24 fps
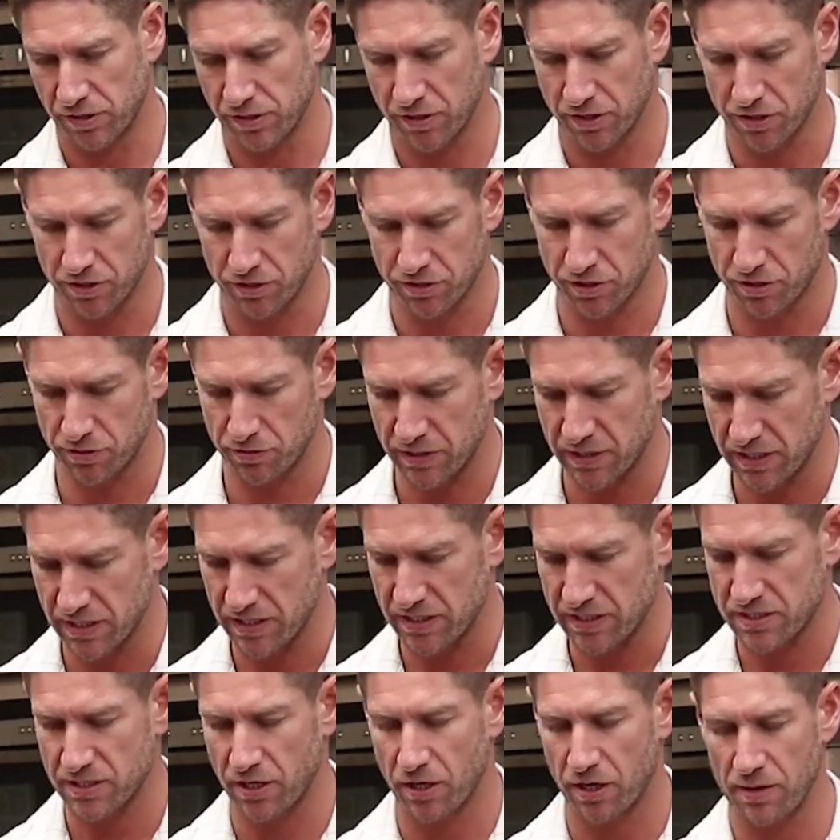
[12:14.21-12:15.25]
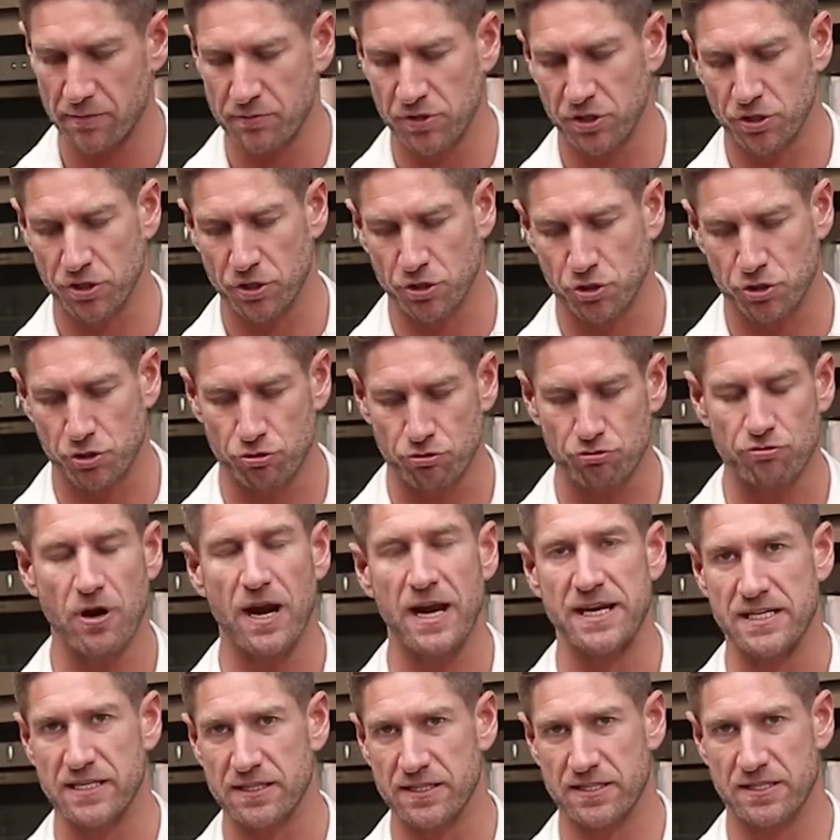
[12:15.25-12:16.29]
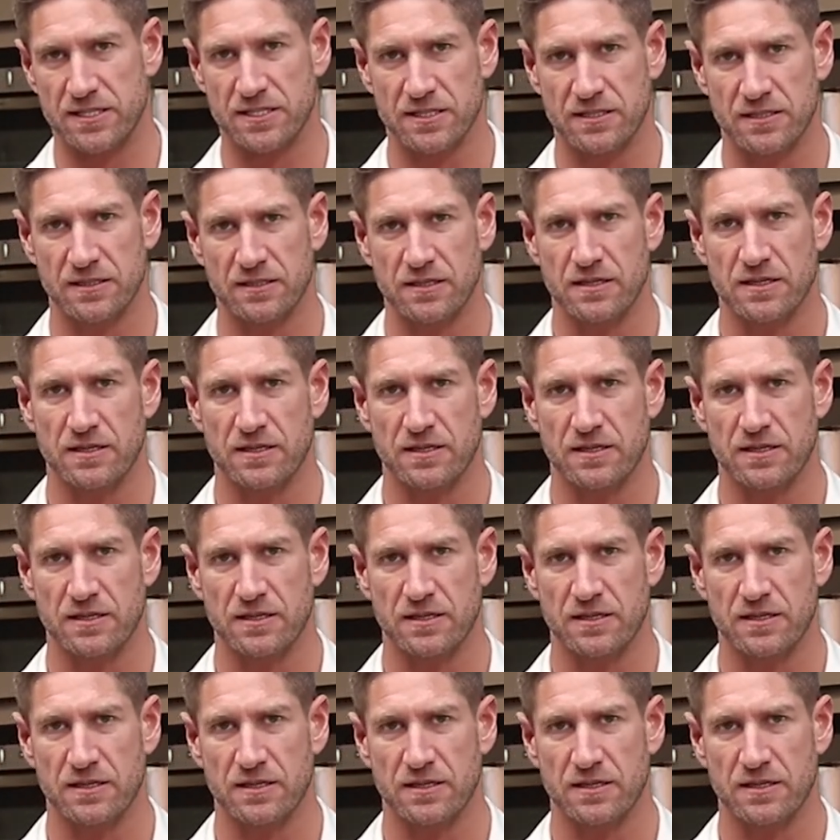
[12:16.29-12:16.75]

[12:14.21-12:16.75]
gonna do is I'm gonna grate